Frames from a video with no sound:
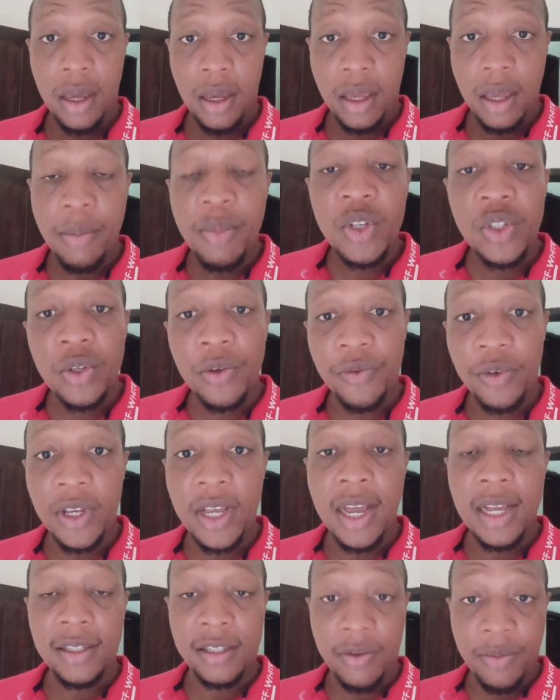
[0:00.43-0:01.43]
Yeah, most of you
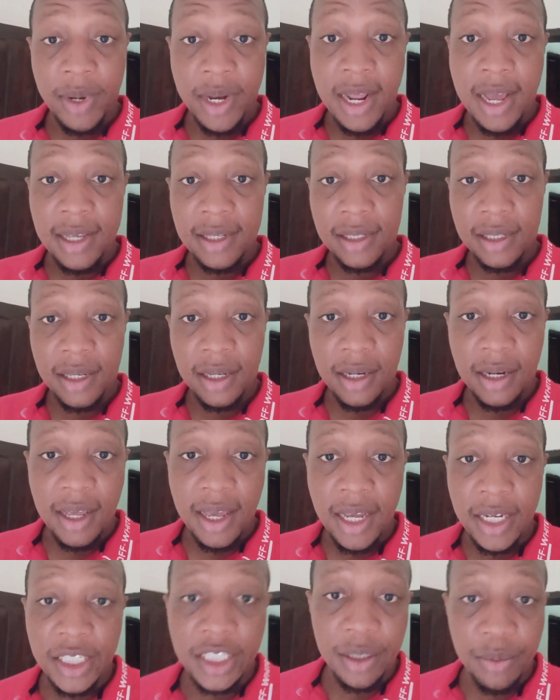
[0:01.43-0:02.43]
guys have been asking,
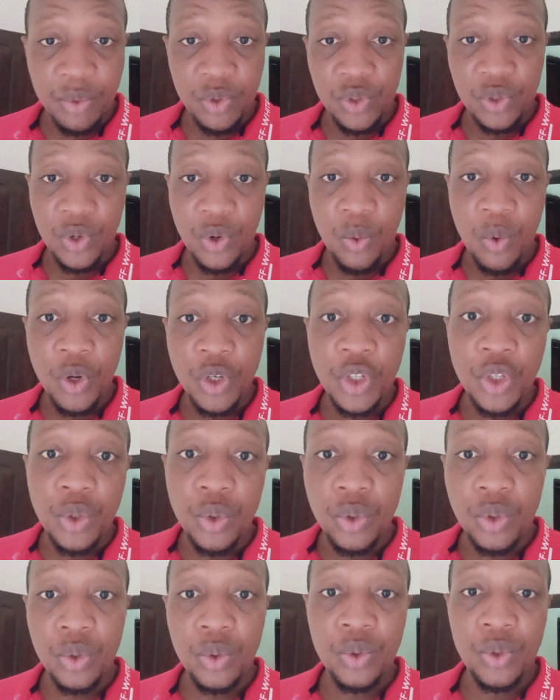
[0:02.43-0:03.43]
hey Chibuzo, what do
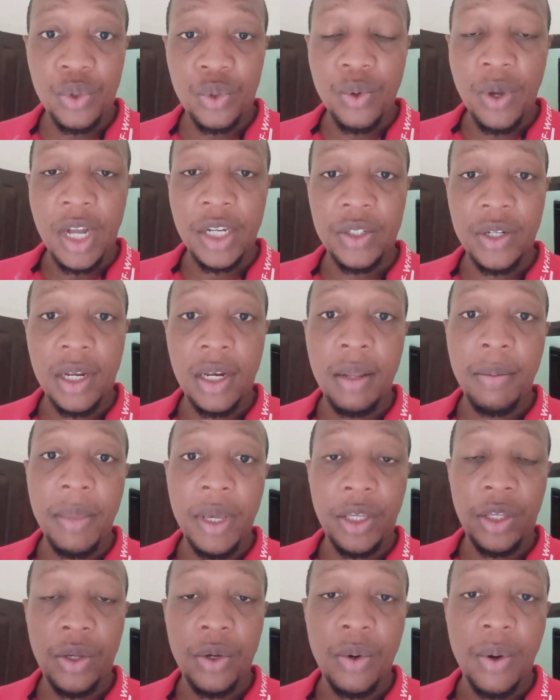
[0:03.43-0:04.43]
you do to actually
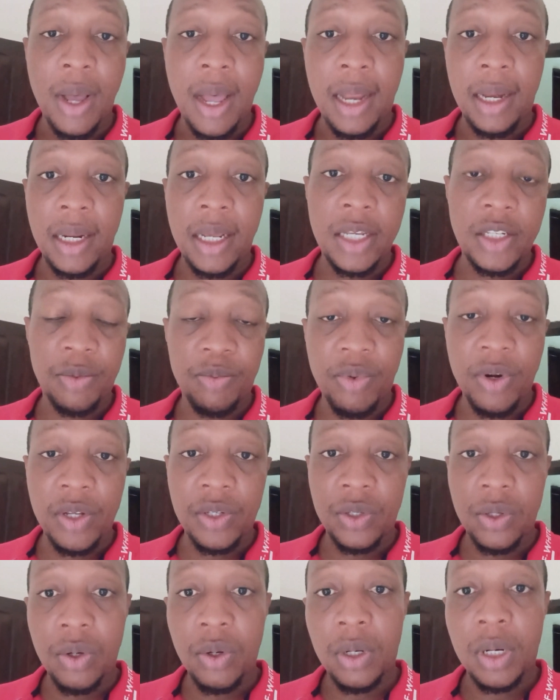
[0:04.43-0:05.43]
make your
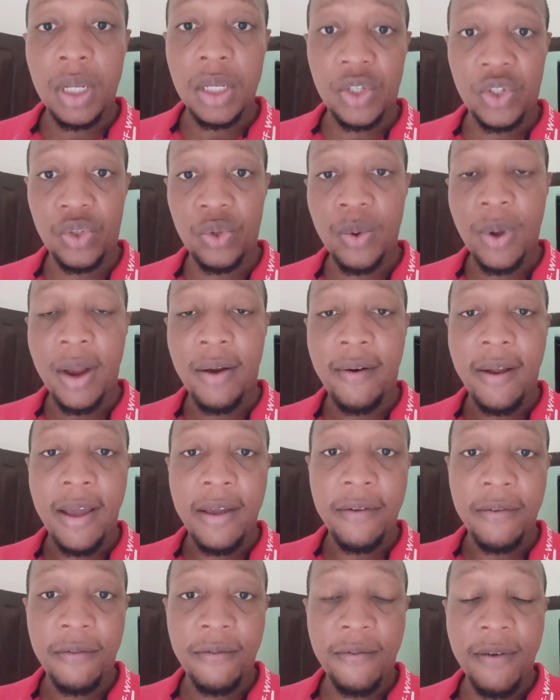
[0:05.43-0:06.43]
AliExpress orders to
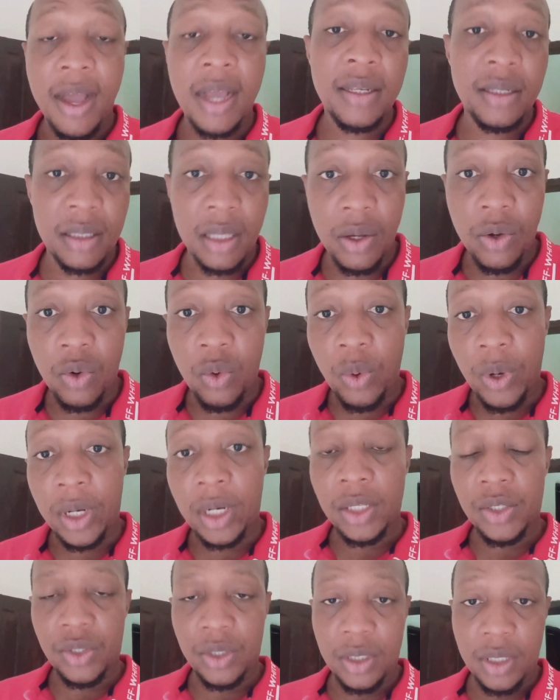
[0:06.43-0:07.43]
arrive faster or
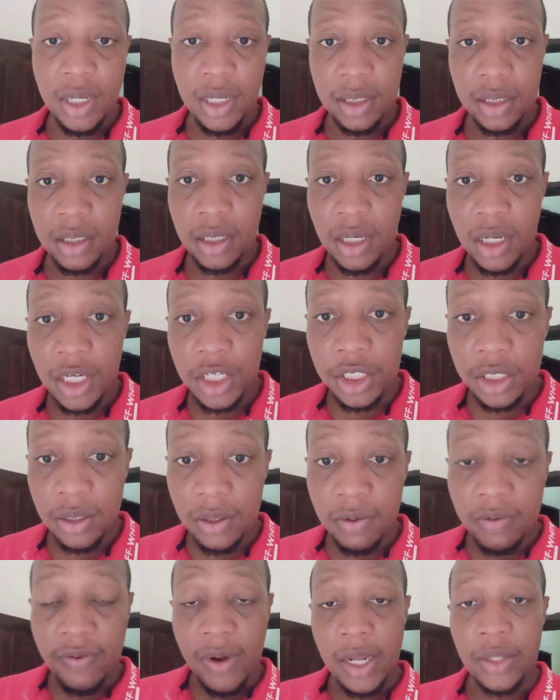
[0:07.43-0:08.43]
quickly to your
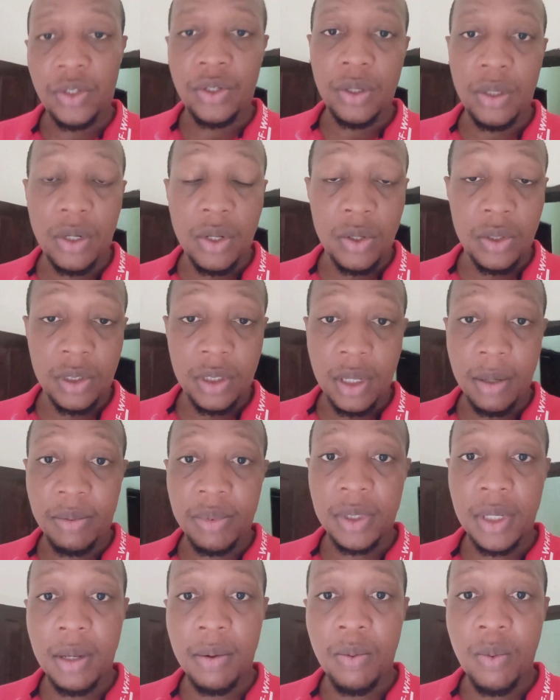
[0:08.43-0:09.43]
destination, right to your
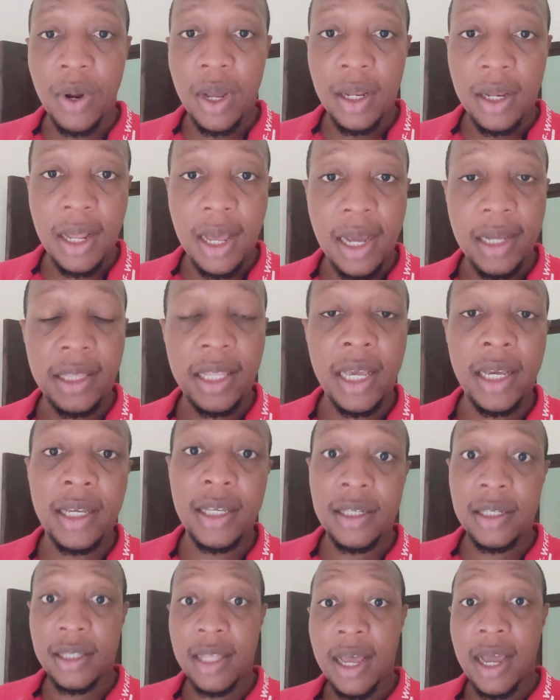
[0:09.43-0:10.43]
doorsteps? Well, I think
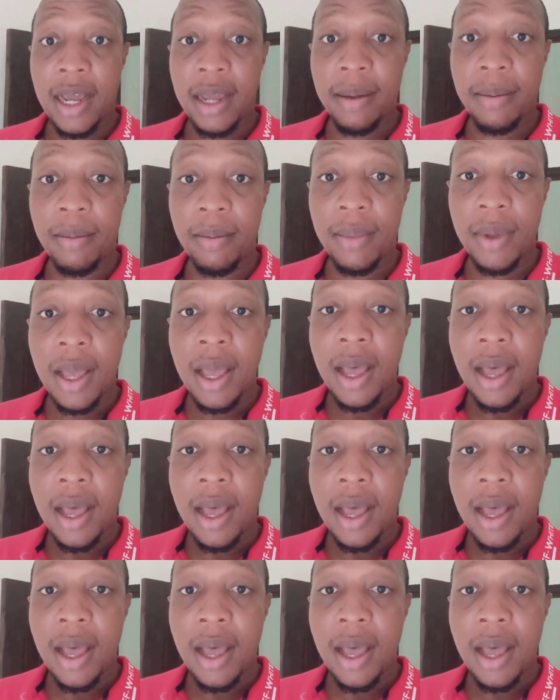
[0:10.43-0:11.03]
it's time